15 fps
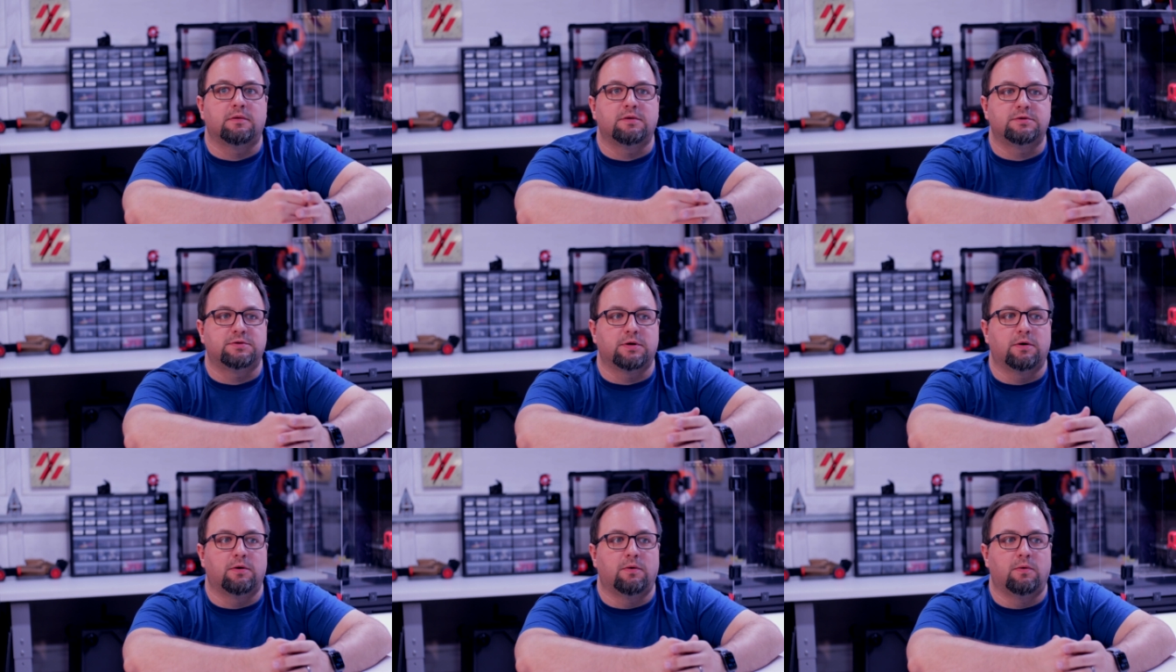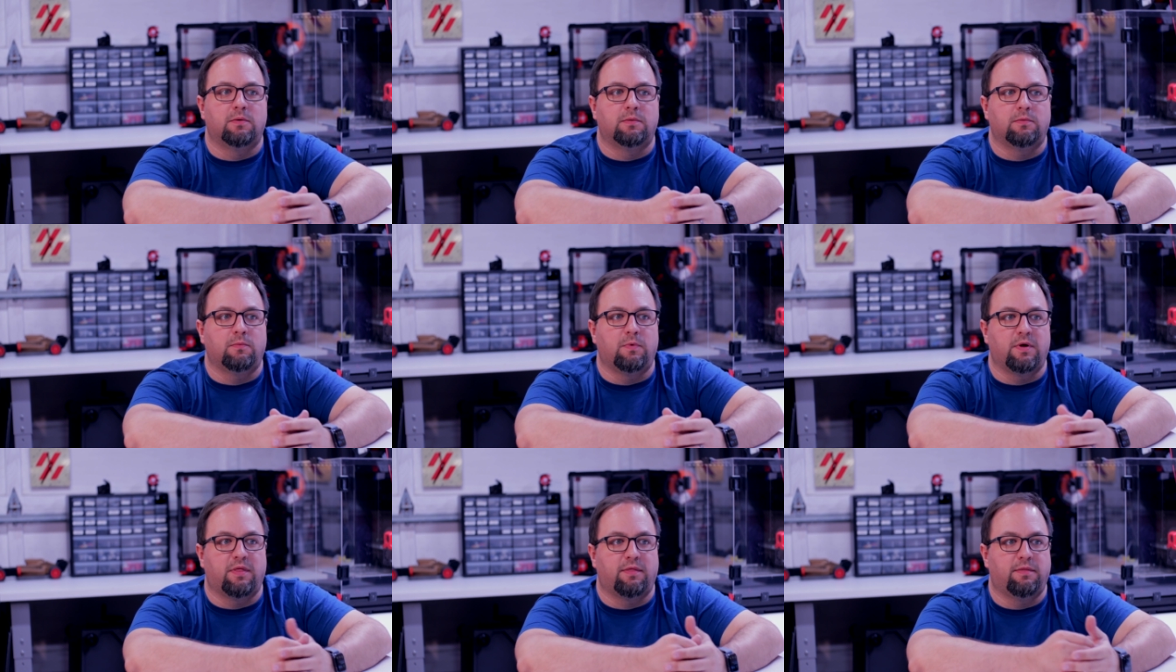So
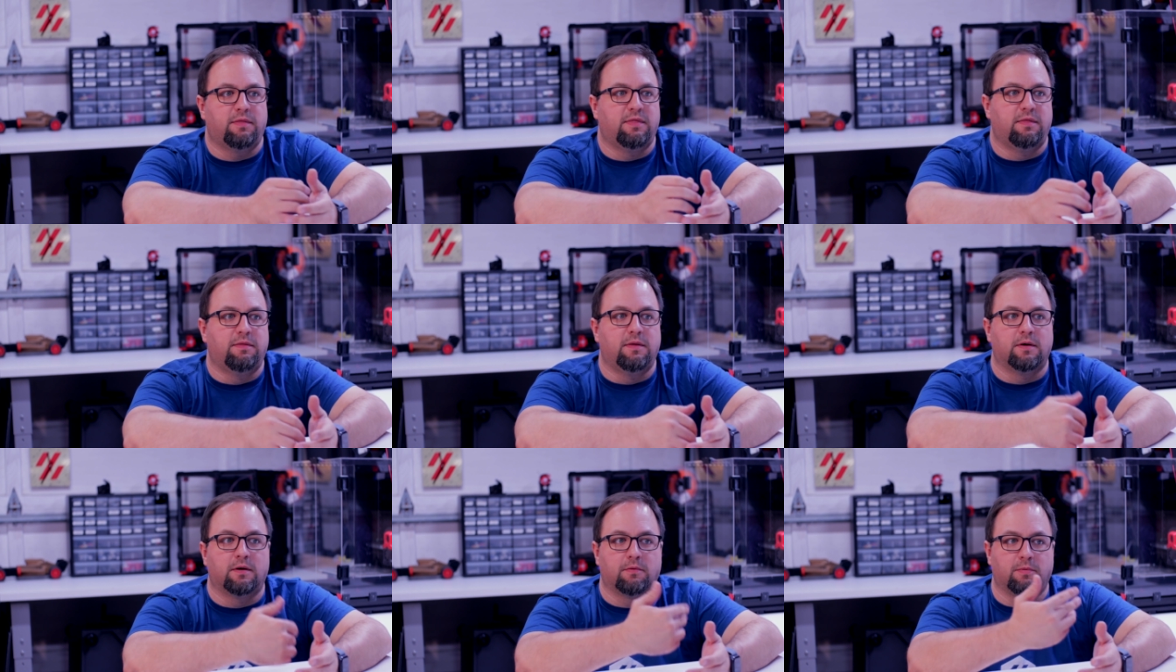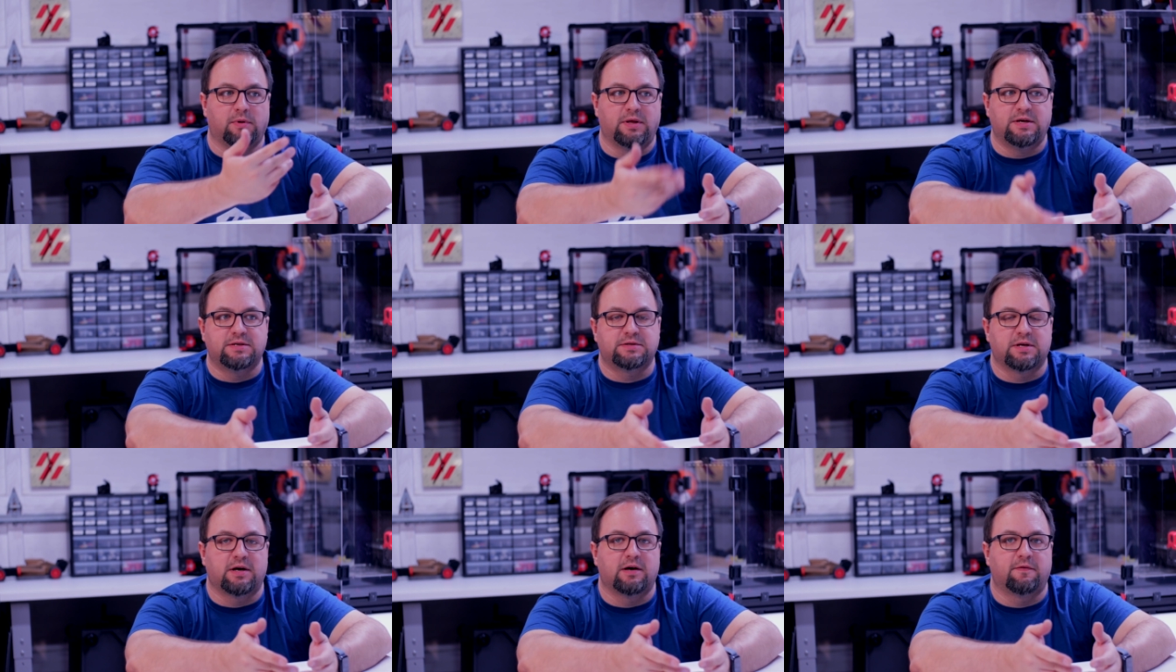with the
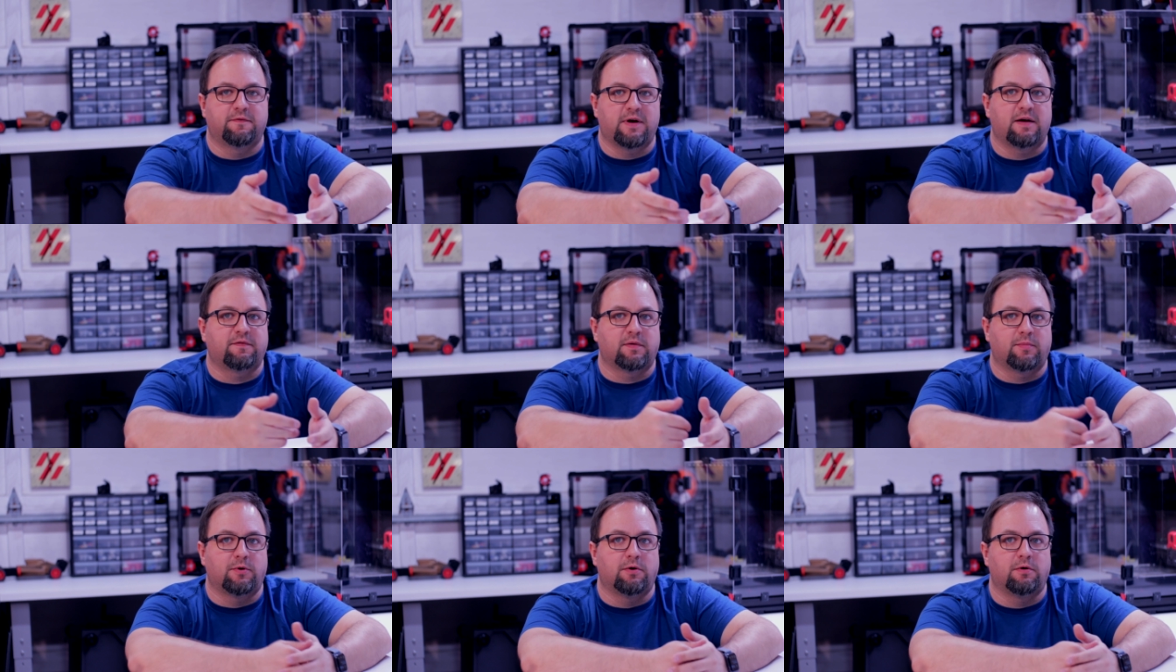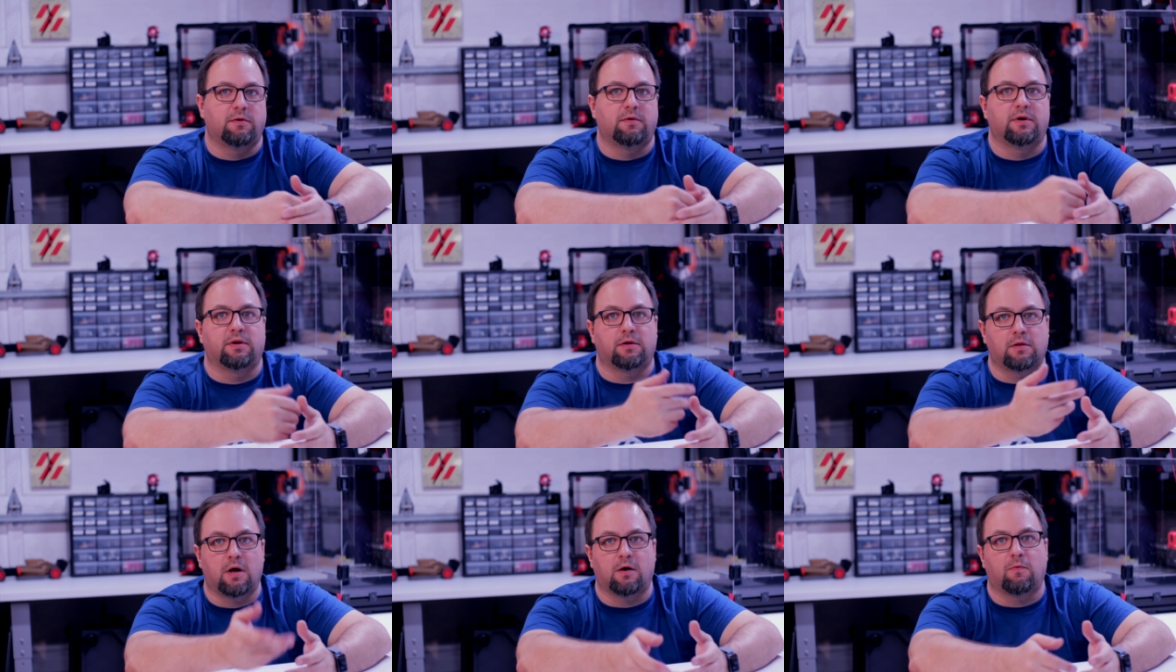release of Afterburner
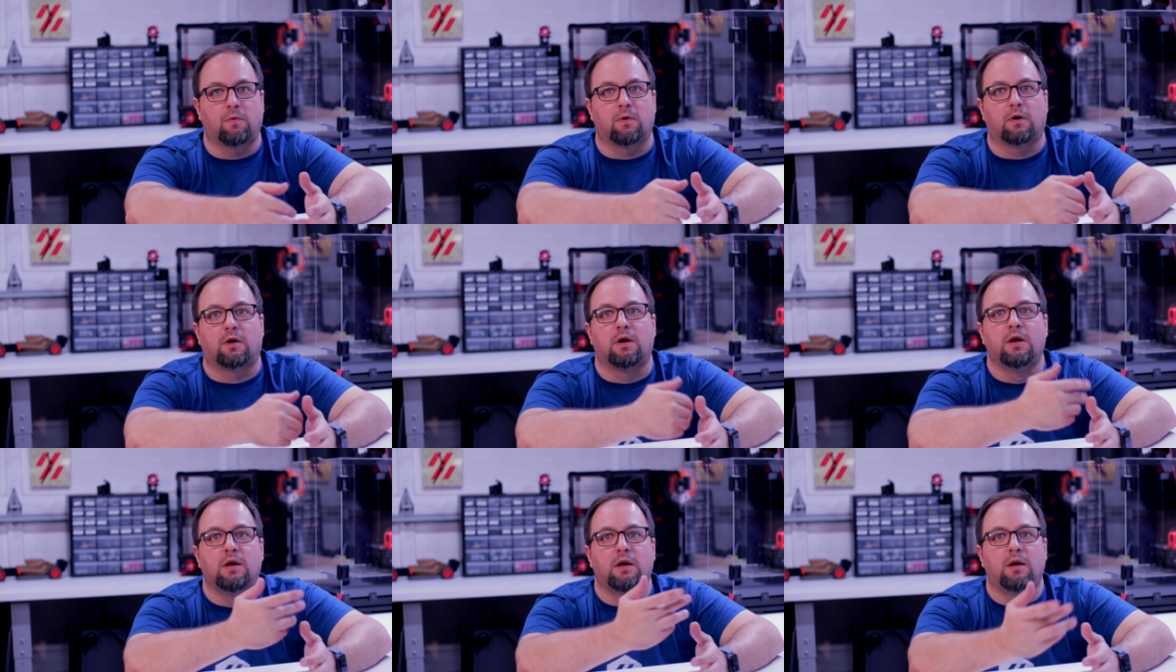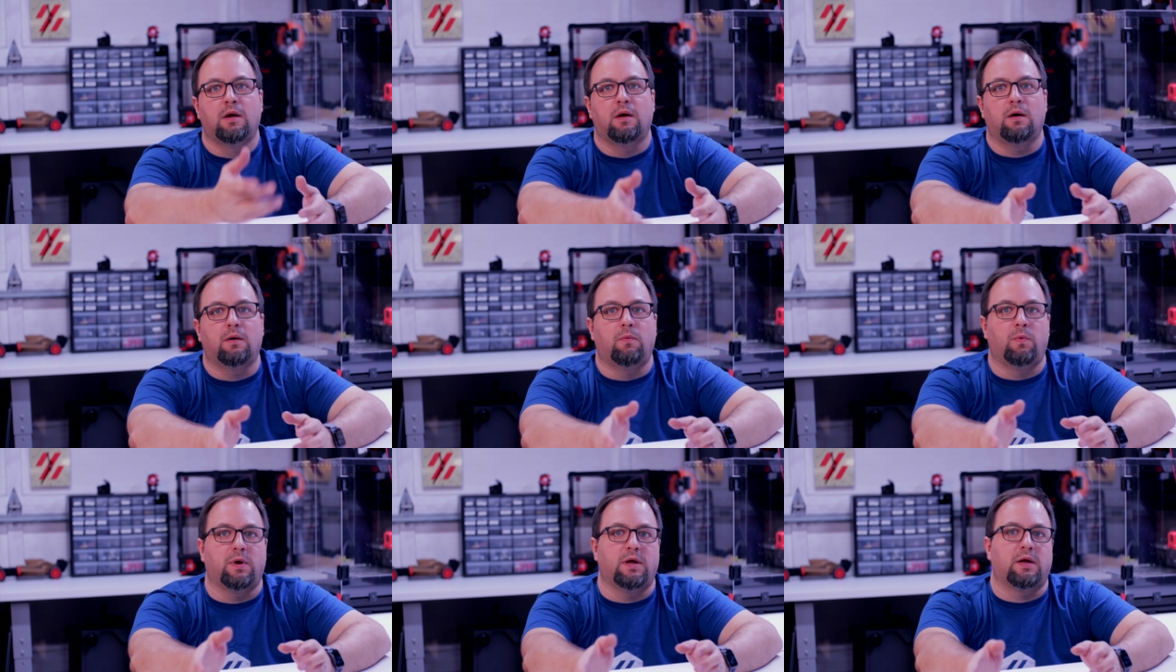and Clockwork,
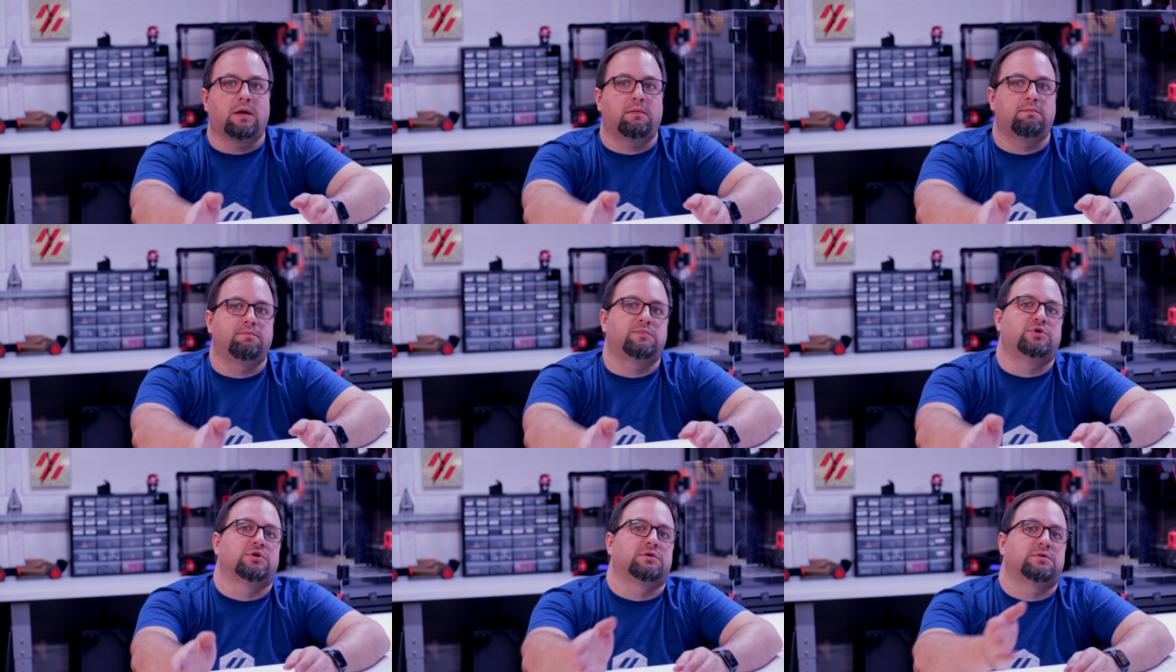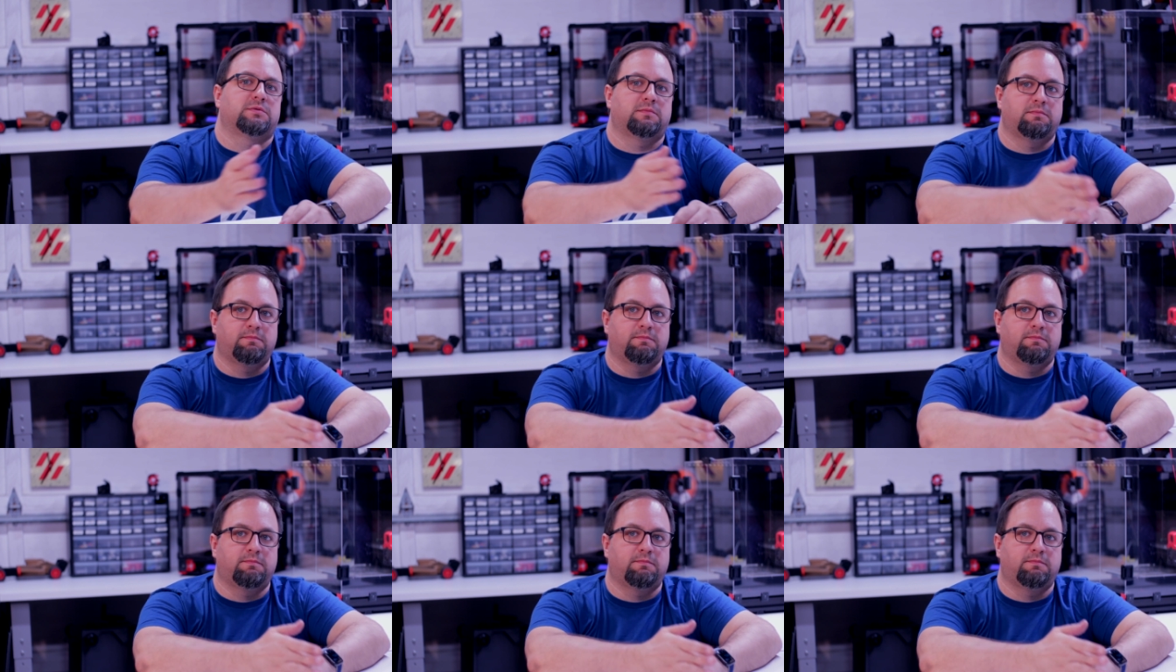we just